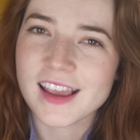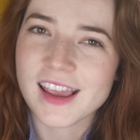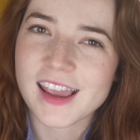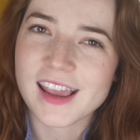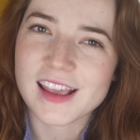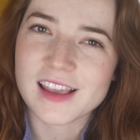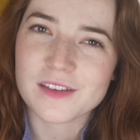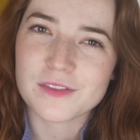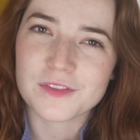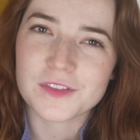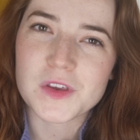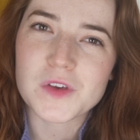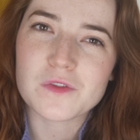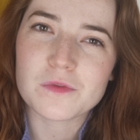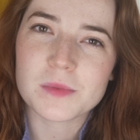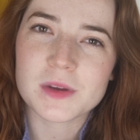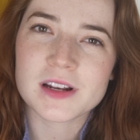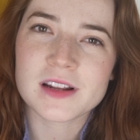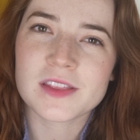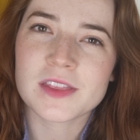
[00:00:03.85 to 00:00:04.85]
If you've
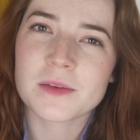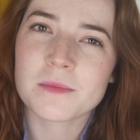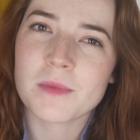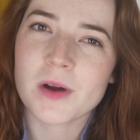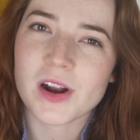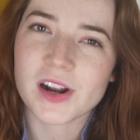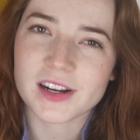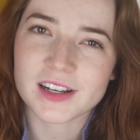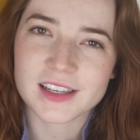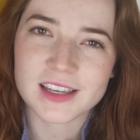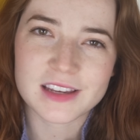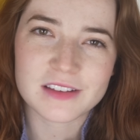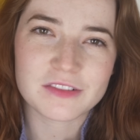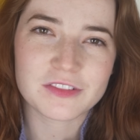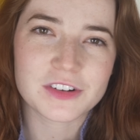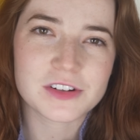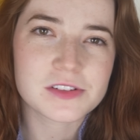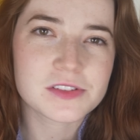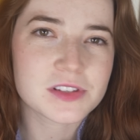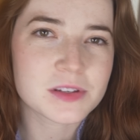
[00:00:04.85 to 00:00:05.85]
been in the market
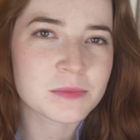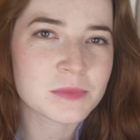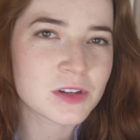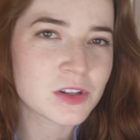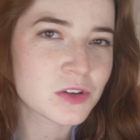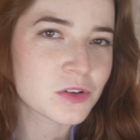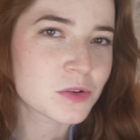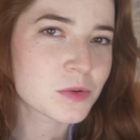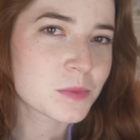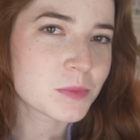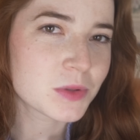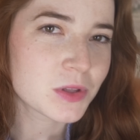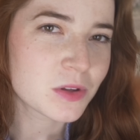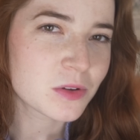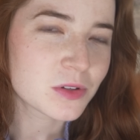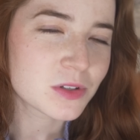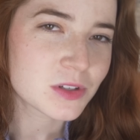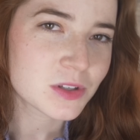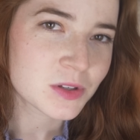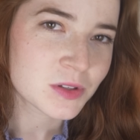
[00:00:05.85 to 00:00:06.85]
for some new
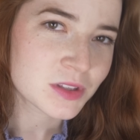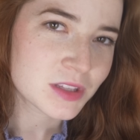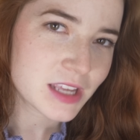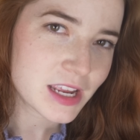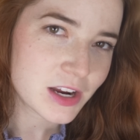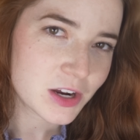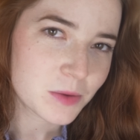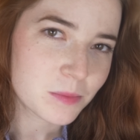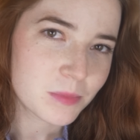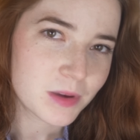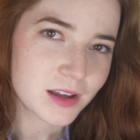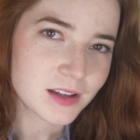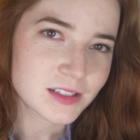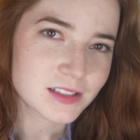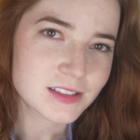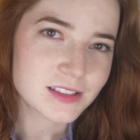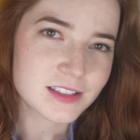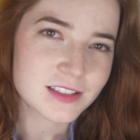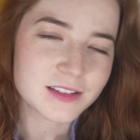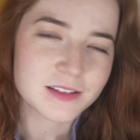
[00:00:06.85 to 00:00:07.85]
Bluetooth
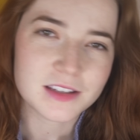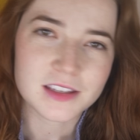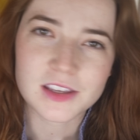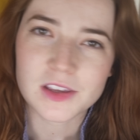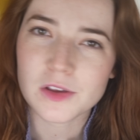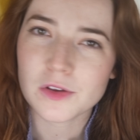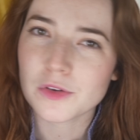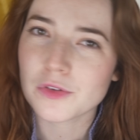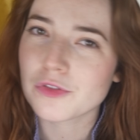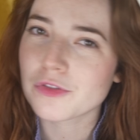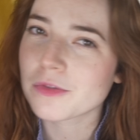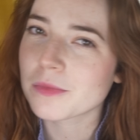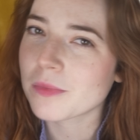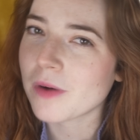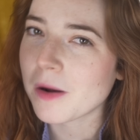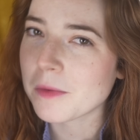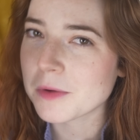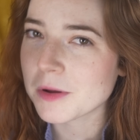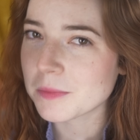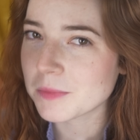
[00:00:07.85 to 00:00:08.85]
earbuds, you've
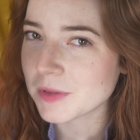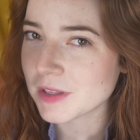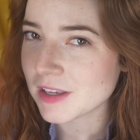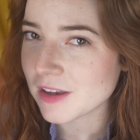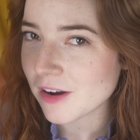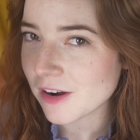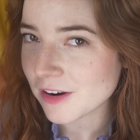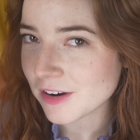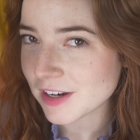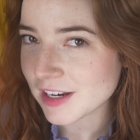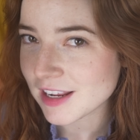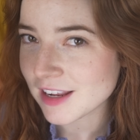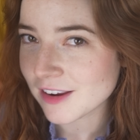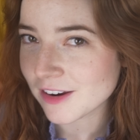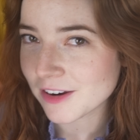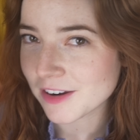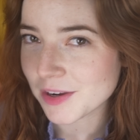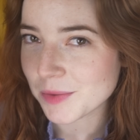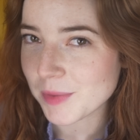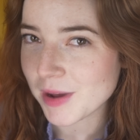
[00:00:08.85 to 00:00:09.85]
probably already
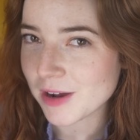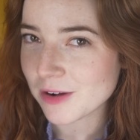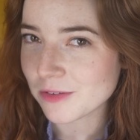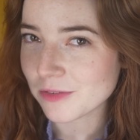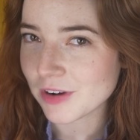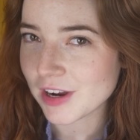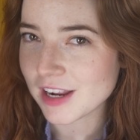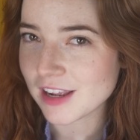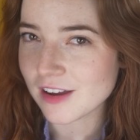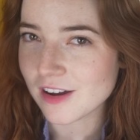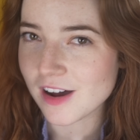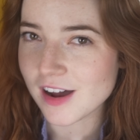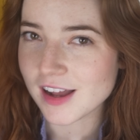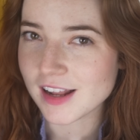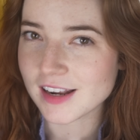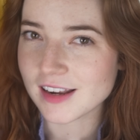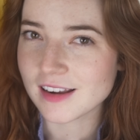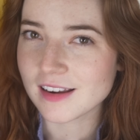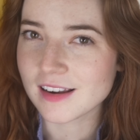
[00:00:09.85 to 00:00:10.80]
heard about Raycon.